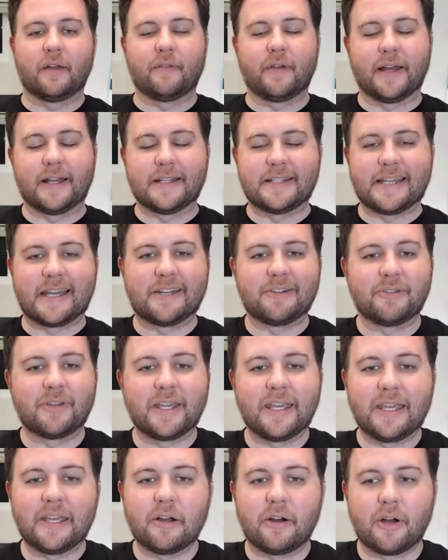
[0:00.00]
I have uh, Daniel
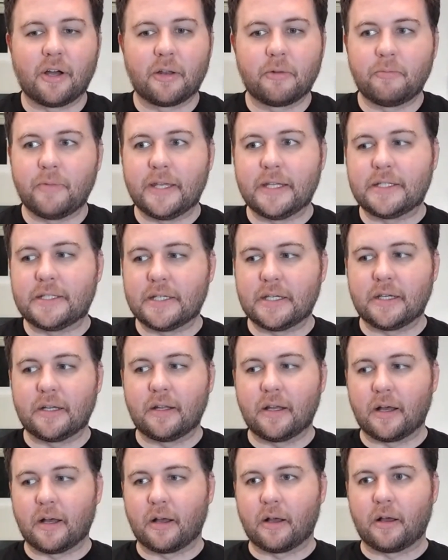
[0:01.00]
Gee on. We
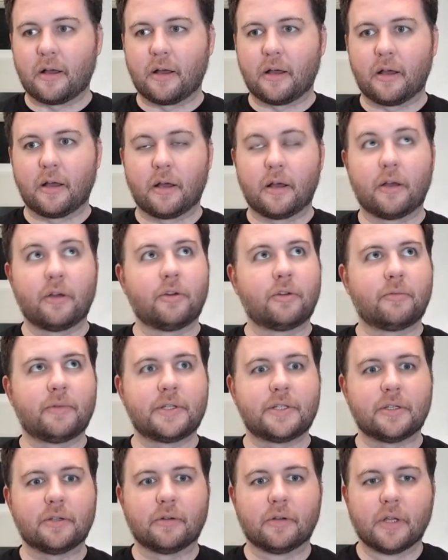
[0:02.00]
did, uh, who do
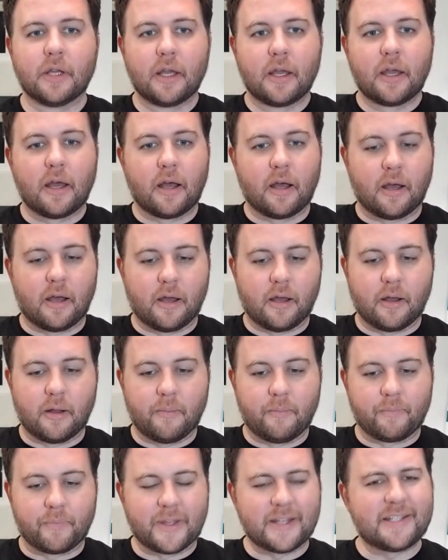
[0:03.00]
we do?
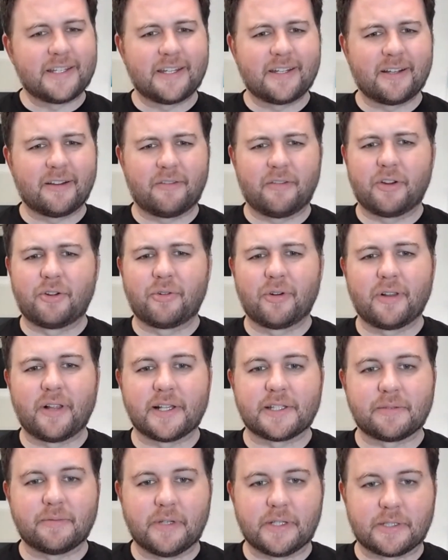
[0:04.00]
Um, I did, I recorded
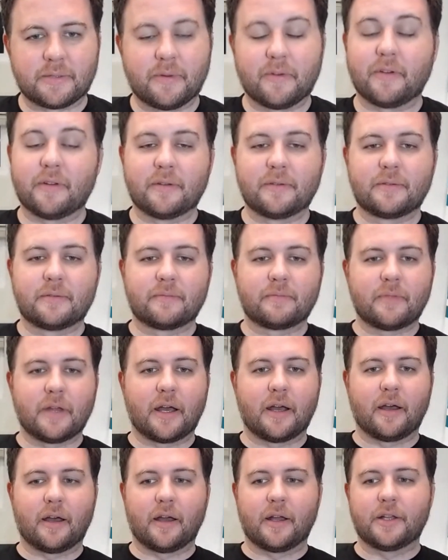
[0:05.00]
last week. So we had
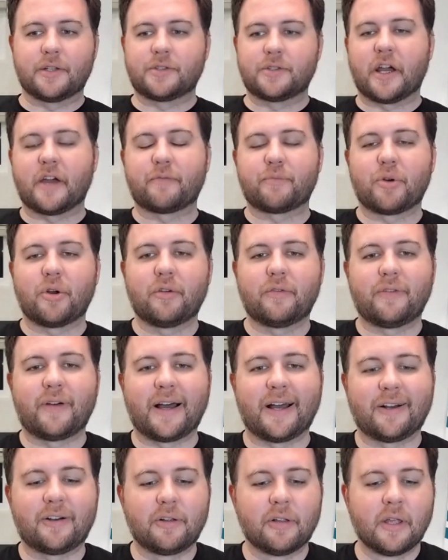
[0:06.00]
a uh, draft
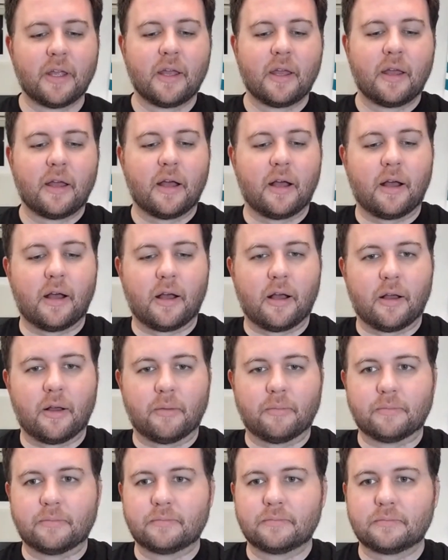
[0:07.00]
profile
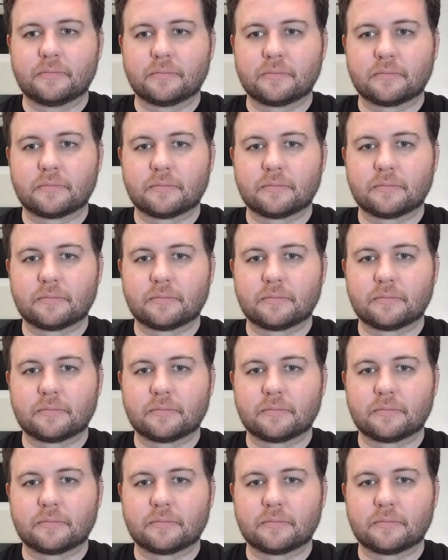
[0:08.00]
um,